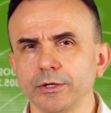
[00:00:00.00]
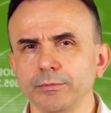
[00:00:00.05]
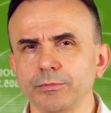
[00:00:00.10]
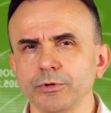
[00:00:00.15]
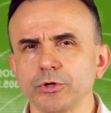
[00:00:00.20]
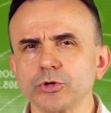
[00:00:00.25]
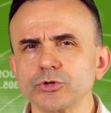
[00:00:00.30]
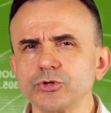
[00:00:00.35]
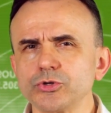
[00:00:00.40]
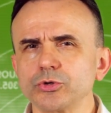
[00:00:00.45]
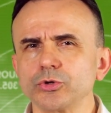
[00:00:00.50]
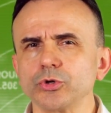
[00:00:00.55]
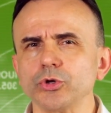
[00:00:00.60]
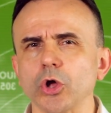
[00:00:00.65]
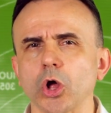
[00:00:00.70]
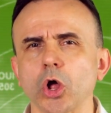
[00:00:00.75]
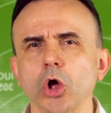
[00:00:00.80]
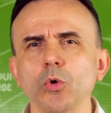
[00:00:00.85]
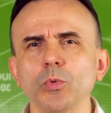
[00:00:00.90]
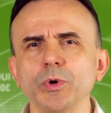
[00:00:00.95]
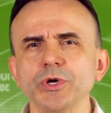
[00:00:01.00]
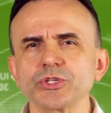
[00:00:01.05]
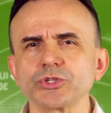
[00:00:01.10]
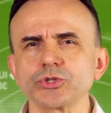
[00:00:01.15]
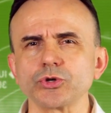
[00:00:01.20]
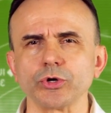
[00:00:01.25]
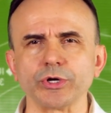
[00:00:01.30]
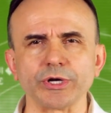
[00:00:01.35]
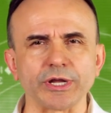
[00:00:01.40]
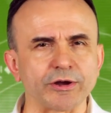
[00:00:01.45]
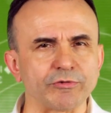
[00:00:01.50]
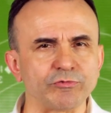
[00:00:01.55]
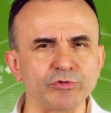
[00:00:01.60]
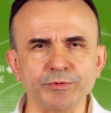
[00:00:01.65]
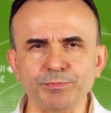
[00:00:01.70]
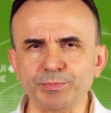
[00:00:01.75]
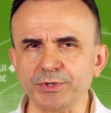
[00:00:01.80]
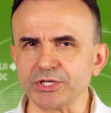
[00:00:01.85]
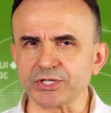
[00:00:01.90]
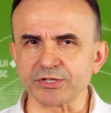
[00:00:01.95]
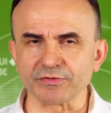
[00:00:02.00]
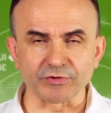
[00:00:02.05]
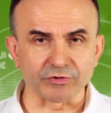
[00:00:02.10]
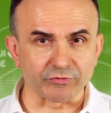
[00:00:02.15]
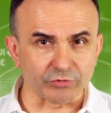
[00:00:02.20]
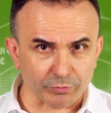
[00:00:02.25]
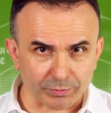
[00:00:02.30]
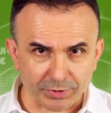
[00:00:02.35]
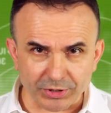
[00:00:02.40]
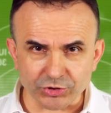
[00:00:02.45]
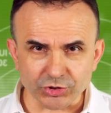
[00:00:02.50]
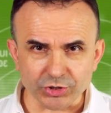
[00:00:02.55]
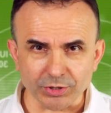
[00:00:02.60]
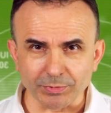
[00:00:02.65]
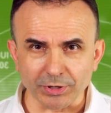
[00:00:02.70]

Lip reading: Because you can always turn every piece of information